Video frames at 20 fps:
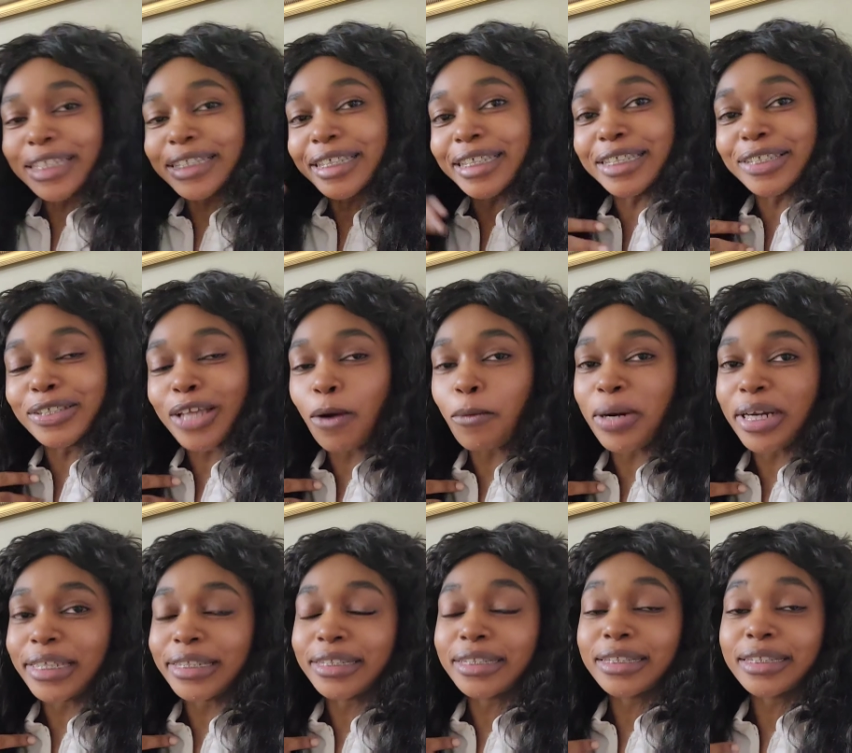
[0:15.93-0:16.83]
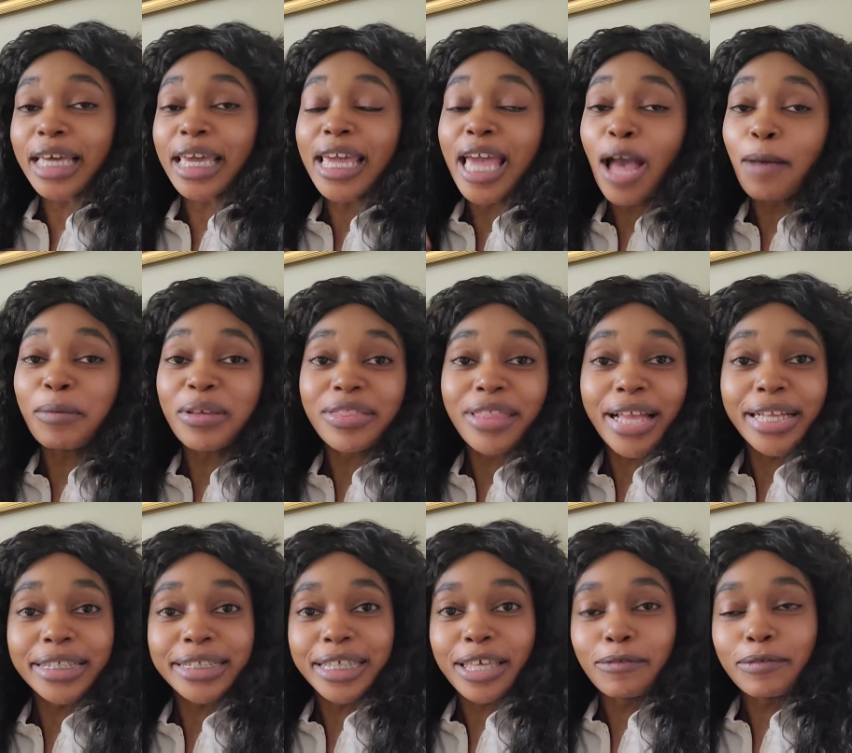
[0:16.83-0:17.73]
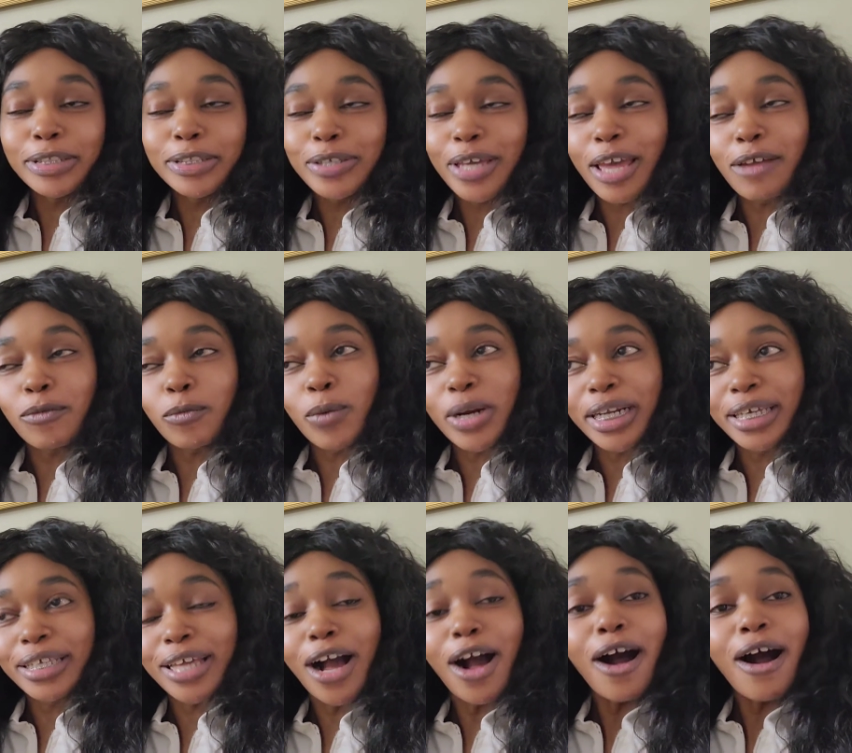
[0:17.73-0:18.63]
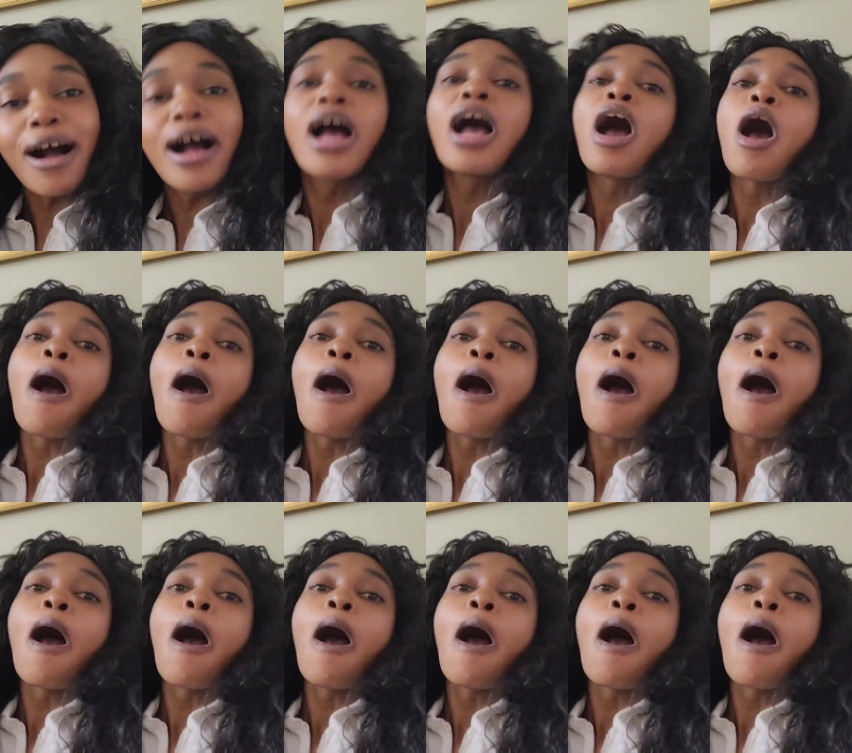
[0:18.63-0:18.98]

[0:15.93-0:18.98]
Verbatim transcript: Seasons I want to say happy Thanksgiving to every one of y'all.